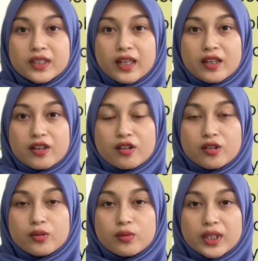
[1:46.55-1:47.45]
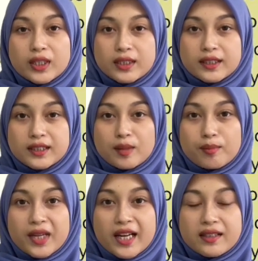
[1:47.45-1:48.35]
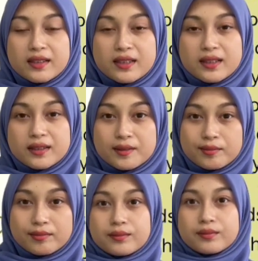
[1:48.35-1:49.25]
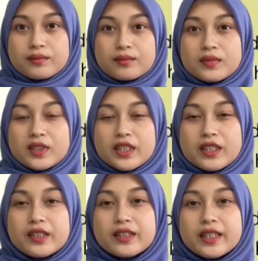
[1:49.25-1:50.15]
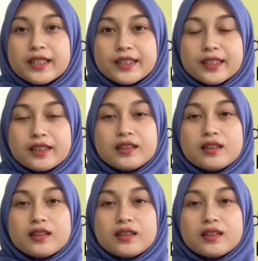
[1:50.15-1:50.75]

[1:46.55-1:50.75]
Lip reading: and groundwater supplies. Irrigation.